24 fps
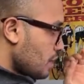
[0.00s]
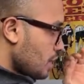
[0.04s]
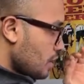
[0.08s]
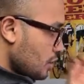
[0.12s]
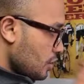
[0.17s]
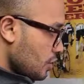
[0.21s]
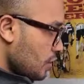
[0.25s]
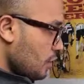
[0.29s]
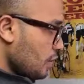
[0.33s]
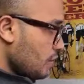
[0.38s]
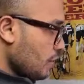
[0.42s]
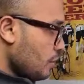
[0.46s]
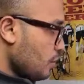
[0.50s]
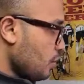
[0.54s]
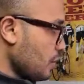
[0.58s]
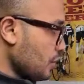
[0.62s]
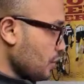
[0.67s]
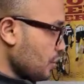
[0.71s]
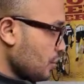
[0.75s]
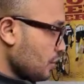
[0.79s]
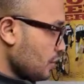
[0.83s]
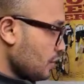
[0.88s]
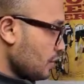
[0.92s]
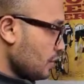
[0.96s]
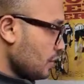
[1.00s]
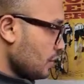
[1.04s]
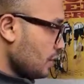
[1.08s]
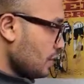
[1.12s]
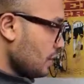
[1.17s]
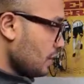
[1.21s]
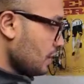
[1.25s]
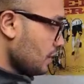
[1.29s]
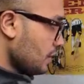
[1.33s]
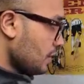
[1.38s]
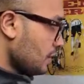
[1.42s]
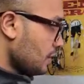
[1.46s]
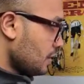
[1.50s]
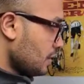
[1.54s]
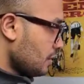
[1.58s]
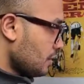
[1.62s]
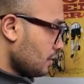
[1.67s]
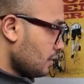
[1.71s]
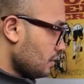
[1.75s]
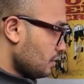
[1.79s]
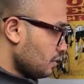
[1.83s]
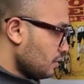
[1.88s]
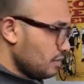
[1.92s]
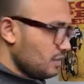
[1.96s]
now the question,
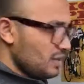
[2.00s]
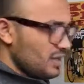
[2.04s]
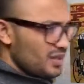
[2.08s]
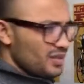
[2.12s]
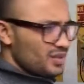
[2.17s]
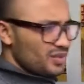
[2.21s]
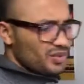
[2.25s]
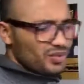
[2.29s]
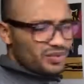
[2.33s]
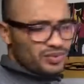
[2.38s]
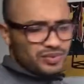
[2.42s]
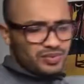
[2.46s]
oh,